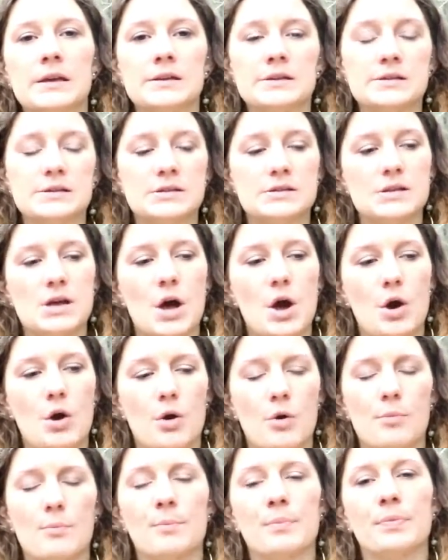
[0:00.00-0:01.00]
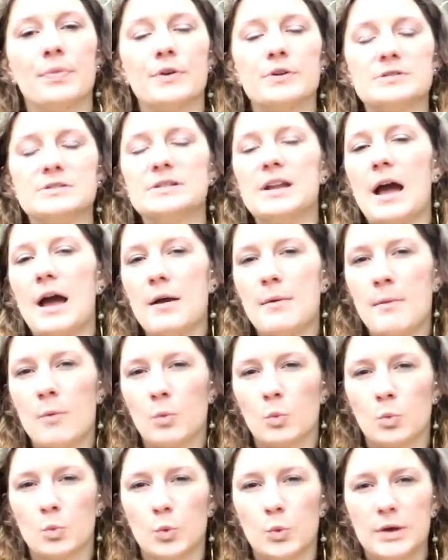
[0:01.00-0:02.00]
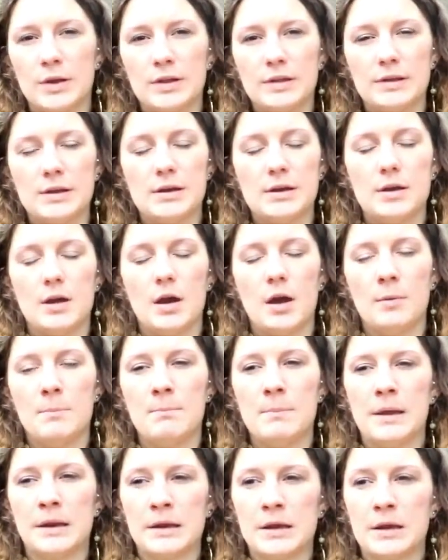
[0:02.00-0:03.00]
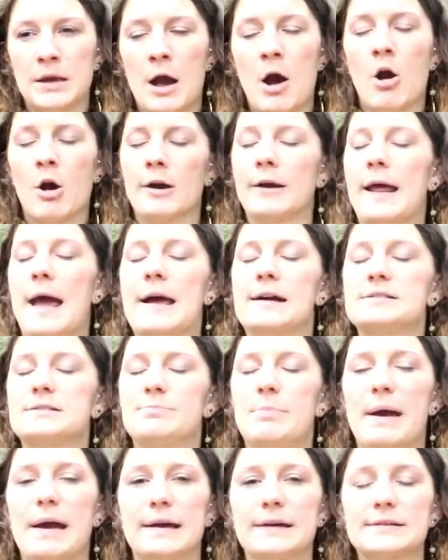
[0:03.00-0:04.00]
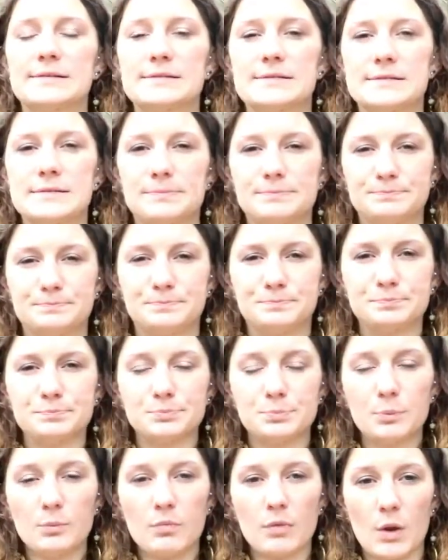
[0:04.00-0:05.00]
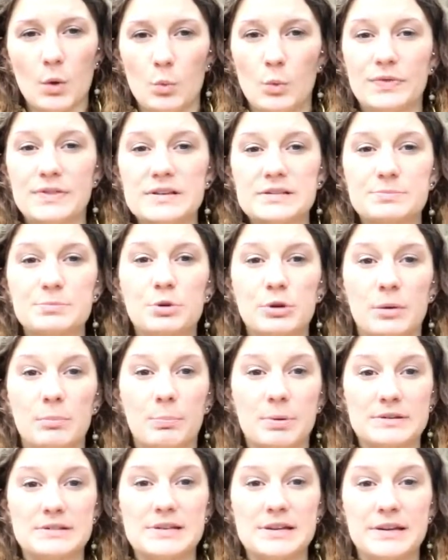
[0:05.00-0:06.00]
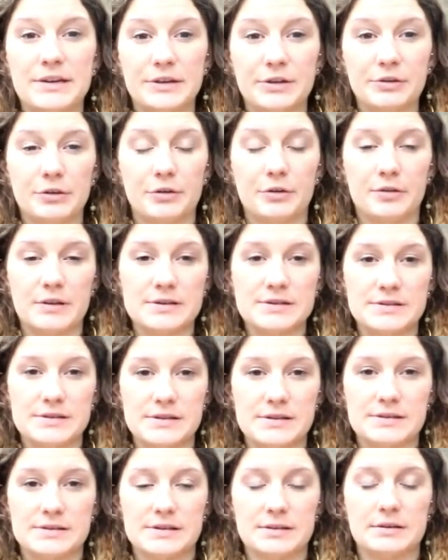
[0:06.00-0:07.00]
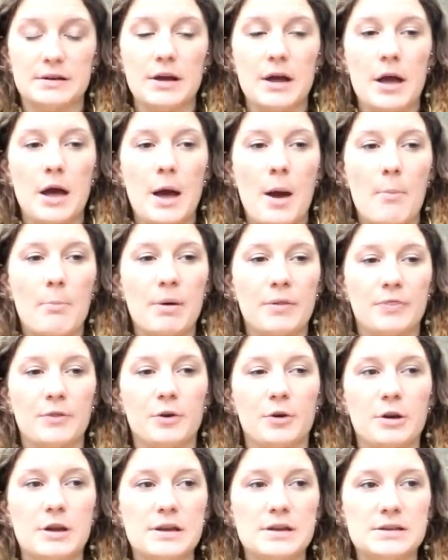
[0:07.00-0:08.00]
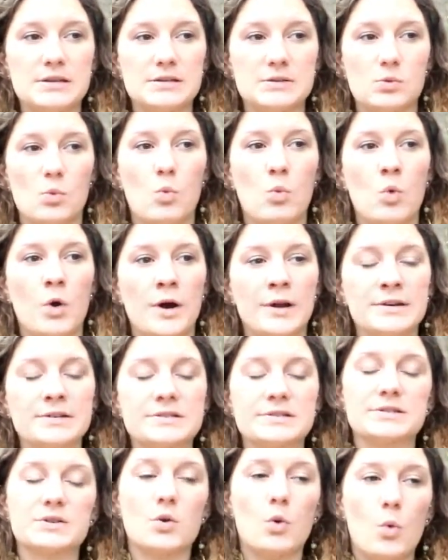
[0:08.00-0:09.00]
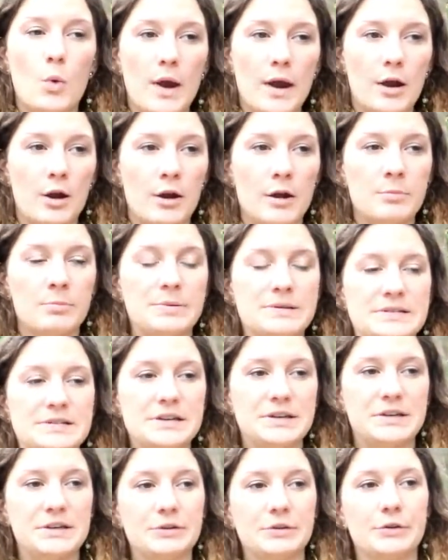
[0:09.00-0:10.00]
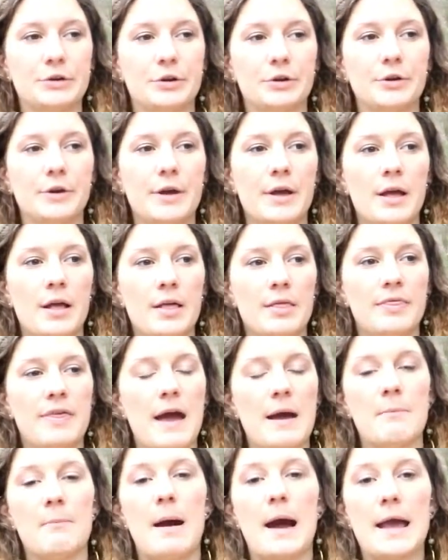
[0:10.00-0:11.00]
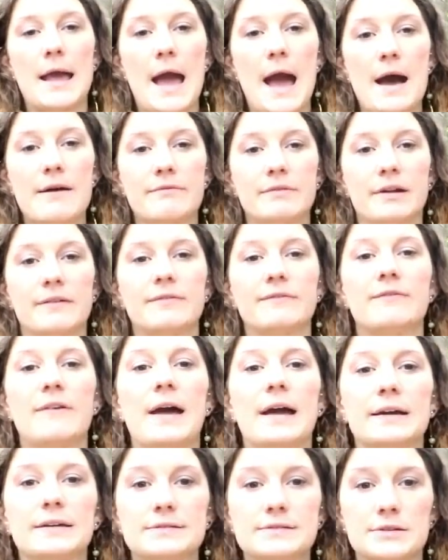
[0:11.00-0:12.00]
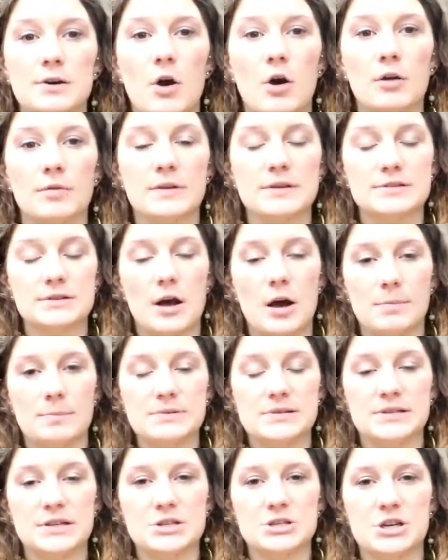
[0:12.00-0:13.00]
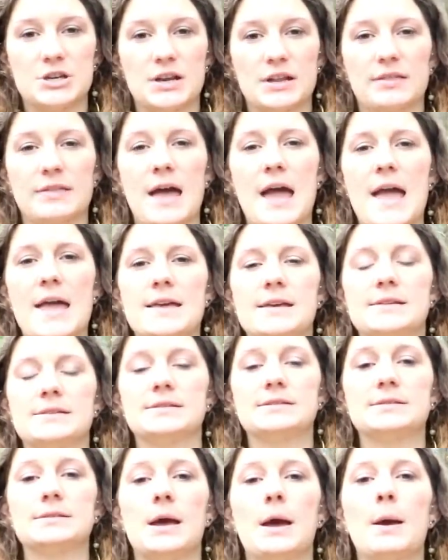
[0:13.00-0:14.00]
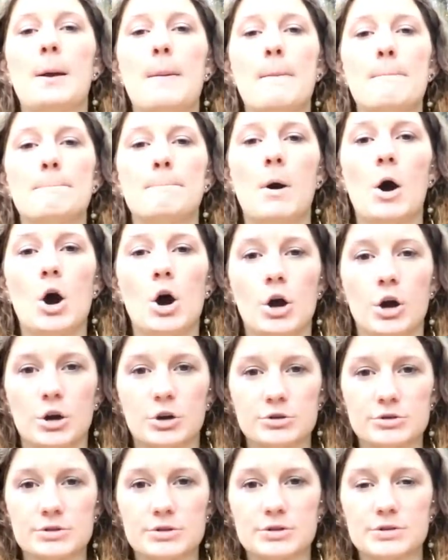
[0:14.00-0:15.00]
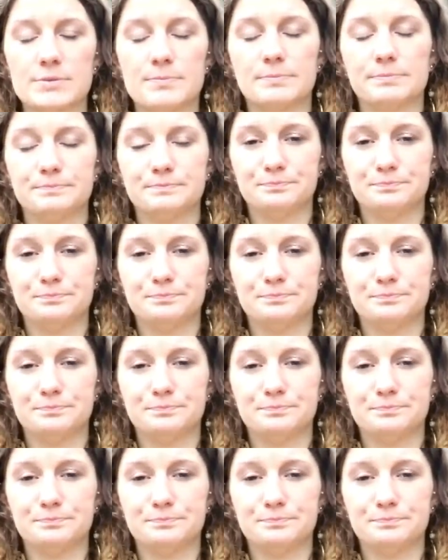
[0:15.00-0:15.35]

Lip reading: So there's not really many hard aspects with this moon in particular this season, but there is one square in particular that might have an effect on this opposition, and that is Mars